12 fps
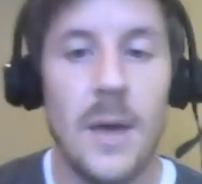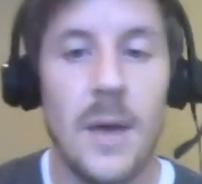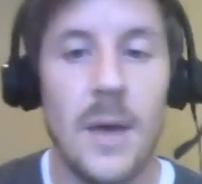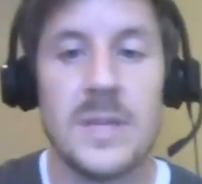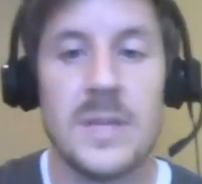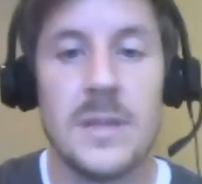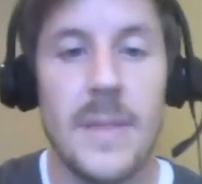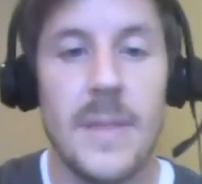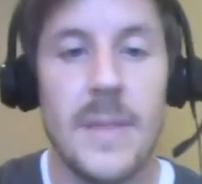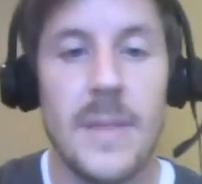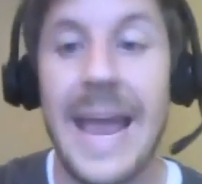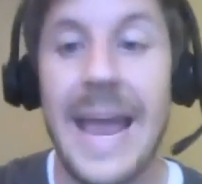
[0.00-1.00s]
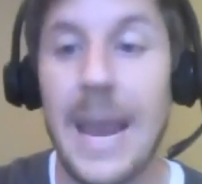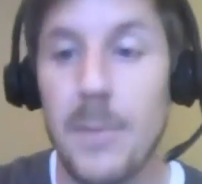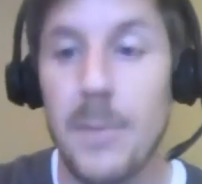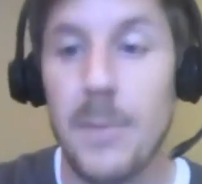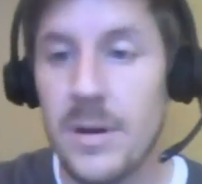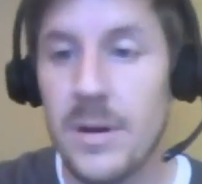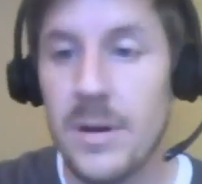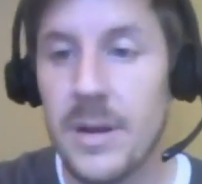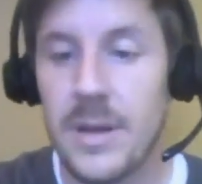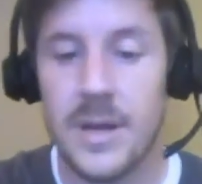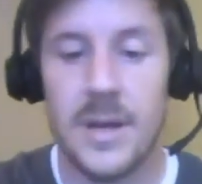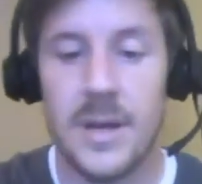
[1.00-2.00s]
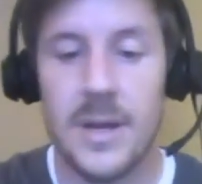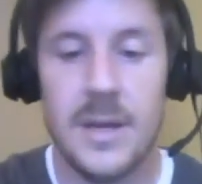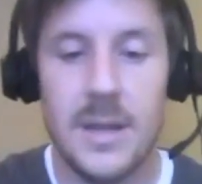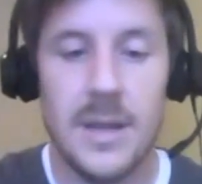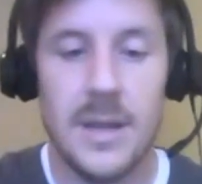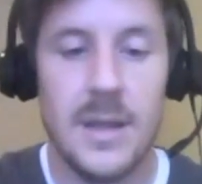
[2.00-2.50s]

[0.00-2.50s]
Uh, what? A hammer. Good.